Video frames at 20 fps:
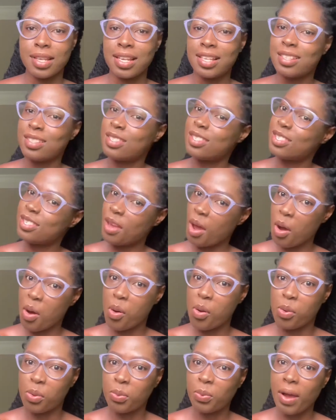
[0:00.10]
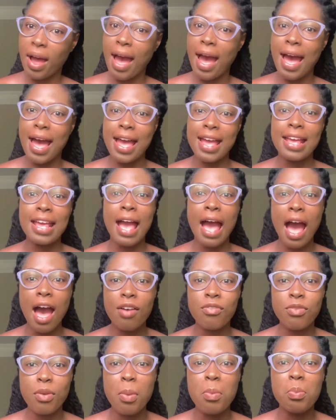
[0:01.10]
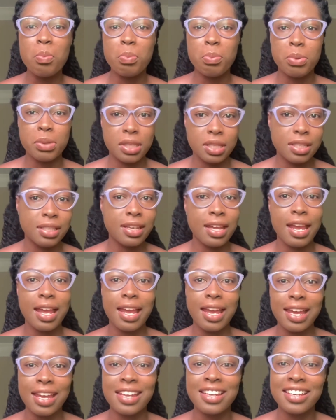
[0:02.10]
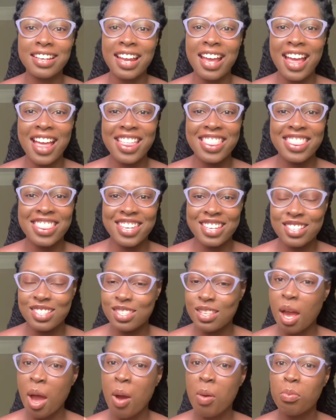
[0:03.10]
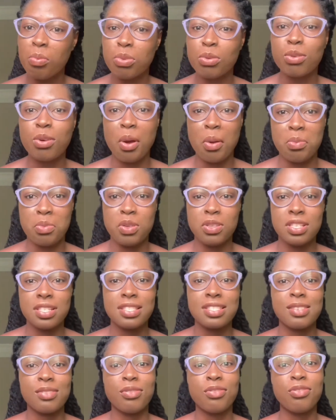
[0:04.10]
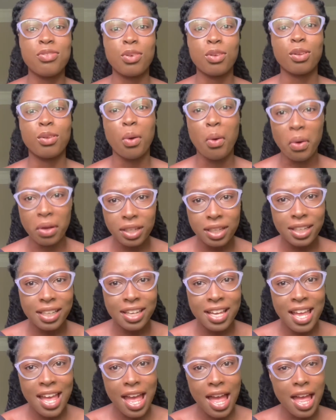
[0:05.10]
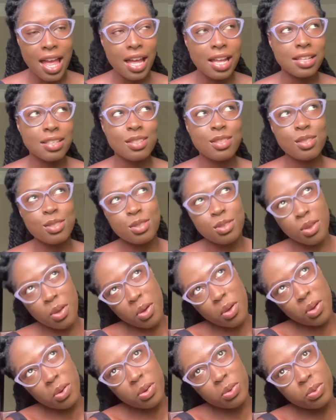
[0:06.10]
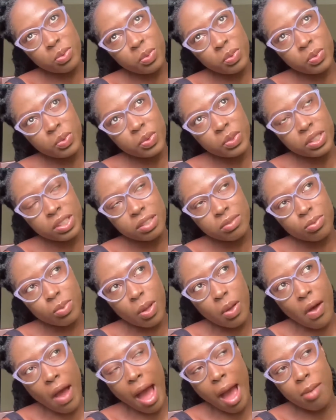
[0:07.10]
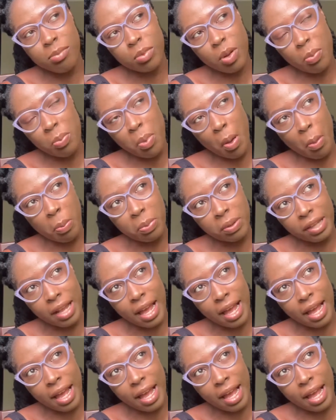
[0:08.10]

So I haven't been in this book community for long, and so, well, I'm not popular,